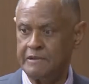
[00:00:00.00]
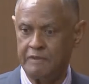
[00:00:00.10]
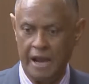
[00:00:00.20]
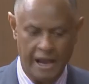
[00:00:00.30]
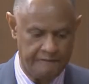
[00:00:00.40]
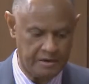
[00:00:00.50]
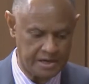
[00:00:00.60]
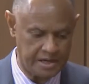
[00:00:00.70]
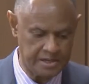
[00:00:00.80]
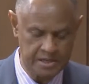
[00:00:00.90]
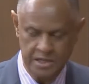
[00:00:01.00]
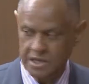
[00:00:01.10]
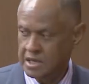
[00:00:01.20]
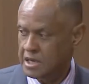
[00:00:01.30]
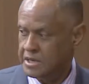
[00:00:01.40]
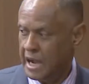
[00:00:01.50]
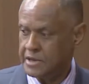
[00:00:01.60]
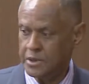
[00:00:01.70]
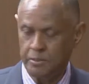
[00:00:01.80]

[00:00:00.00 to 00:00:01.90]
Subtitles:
for Africa. Dr.